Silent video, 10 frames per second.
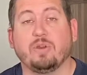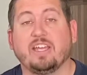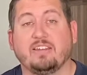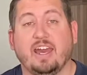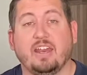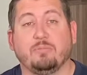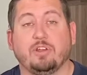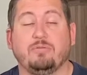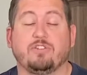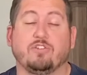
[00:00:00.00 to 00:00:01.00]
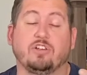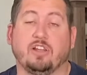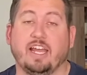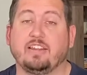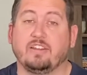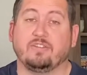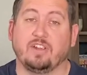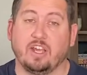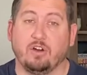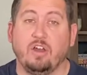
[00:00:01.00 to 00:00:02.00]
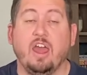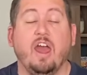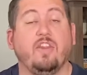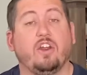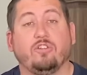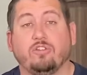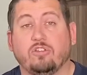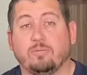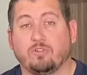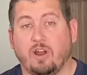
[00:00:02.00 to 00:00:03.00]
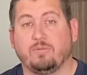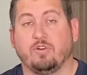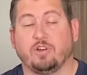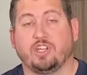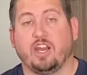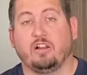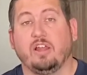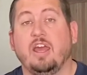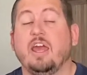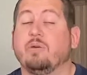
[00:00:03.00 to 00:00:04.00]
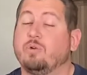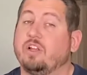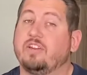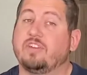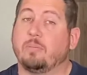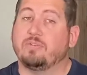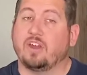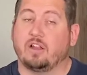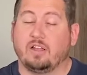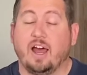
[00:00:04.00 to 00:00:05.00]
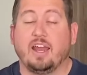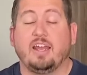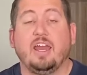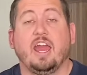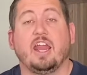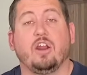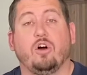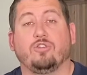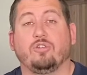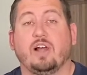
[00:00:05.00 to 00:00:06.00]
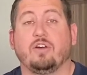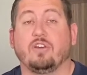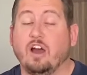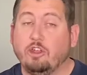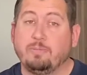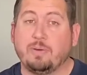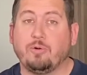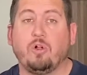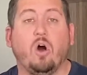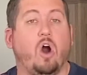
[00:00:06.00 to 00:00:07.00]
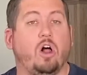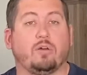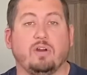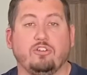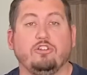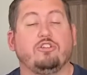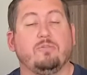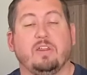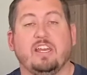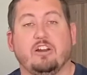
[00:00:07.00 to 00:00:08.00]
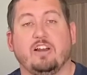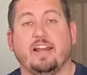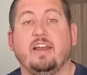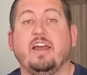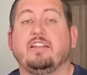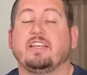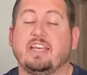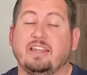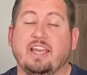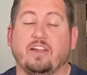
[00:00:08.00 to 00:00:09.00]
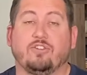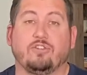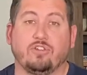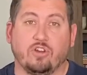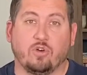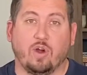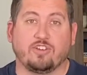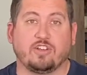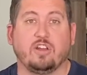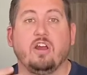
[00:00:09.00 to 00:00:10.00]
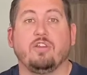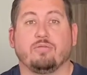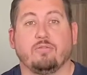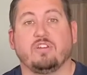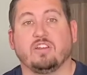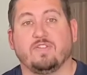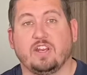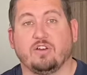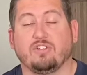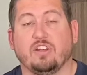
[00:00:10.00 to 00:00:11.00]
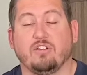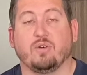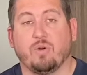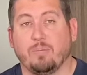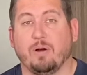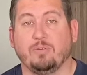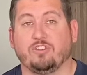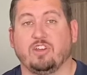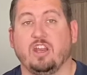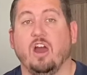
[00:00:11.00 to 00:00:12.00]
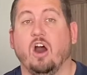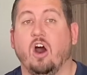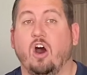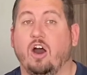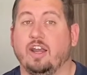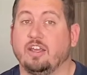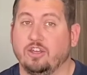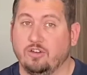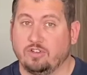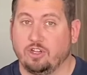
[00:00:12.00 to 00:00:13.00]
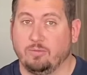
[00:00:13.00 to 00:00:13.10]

to that, please be sure to like this video and then also subscribe to our channel. It really does help us out a lot, and it also allows other people all around YouTube and the internet to get the answer to their question through these videos here that we're publishing on YouTube.